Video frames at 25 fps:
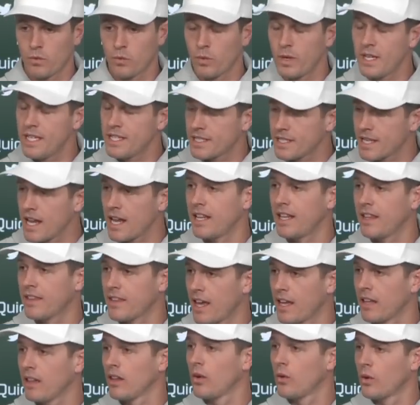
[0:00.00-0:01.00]

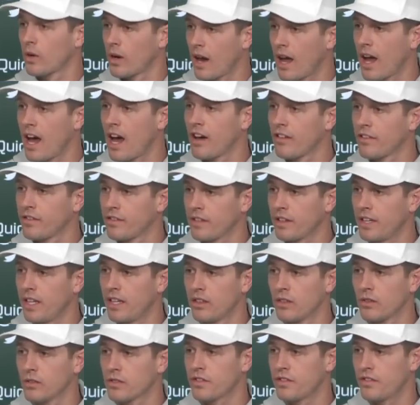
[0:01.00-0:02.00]
resetting that lower half,
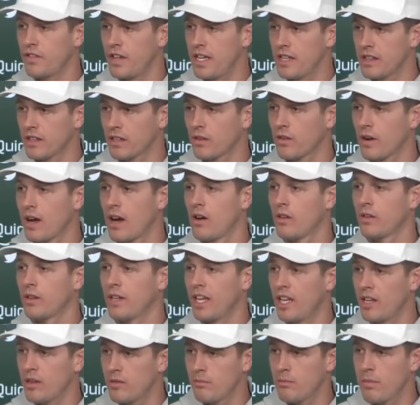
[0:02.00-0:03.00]
getting those feet in the
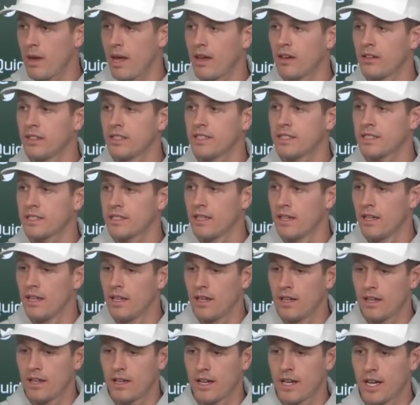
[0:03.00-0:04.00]
ground, getting balanced,
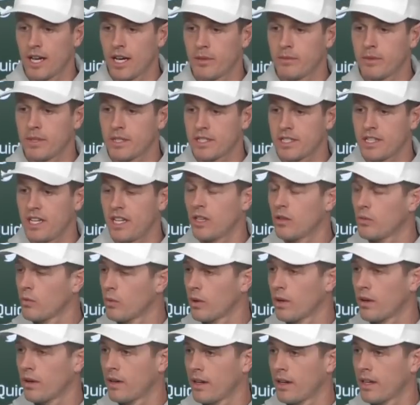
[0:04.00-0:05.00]
and
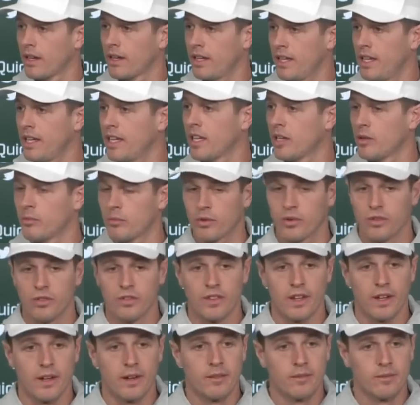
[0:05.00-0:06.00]
seeing where he can
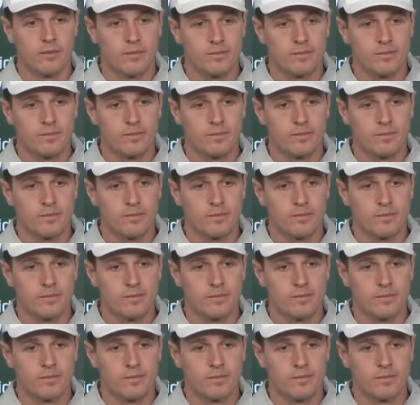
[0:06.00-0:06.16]
improve there.